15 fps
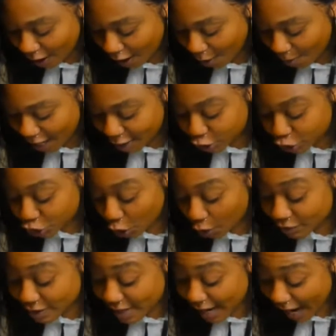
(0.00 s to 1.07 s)
All right, so
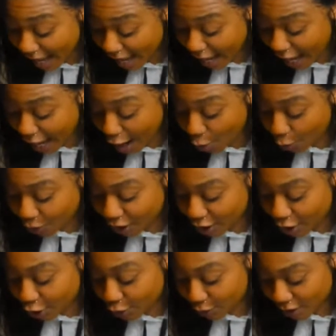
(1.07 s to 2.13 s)
now we
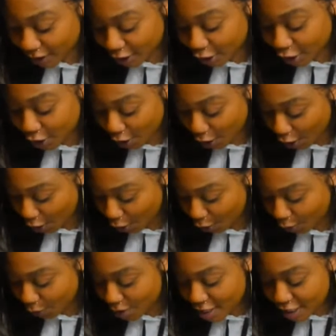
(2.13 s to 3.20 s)
are going to
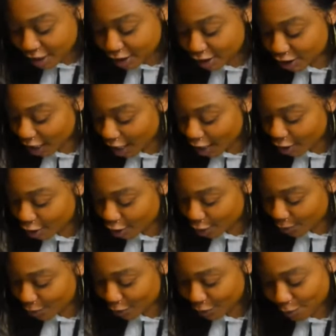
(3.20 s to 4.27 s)
go to a
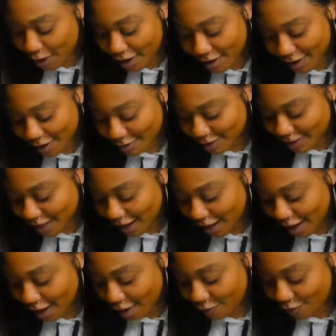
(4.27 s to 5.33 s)
little bit of workout
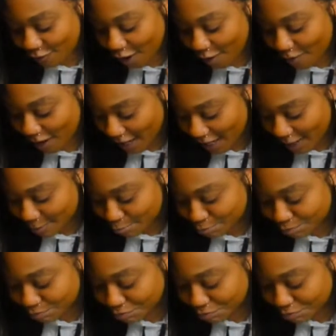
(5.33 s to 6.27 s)
stuff. All right.